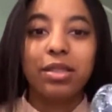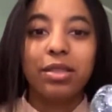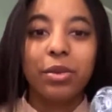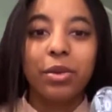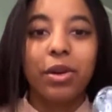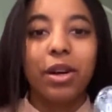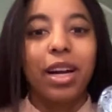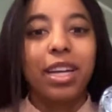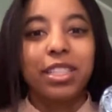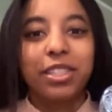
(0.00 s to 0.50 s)

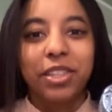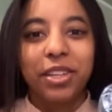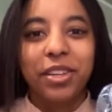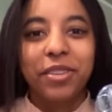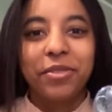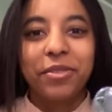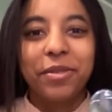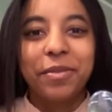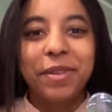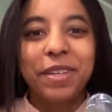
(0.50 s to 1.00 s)
or I took it
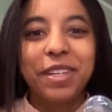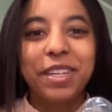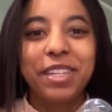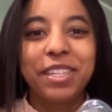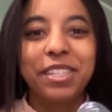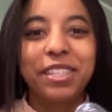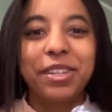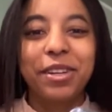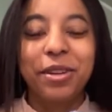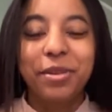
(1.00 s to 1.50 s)
from her
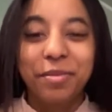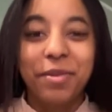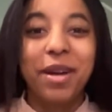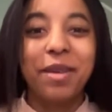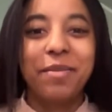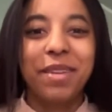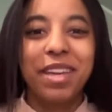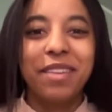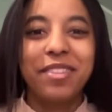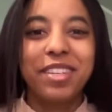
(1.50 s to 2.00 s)
because her mom
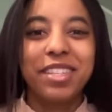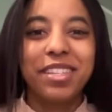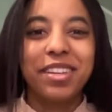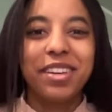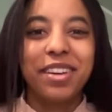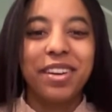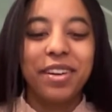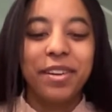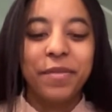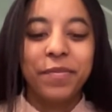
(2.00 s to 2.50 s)
gave it to
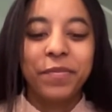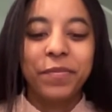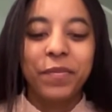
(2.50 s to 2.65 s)
her,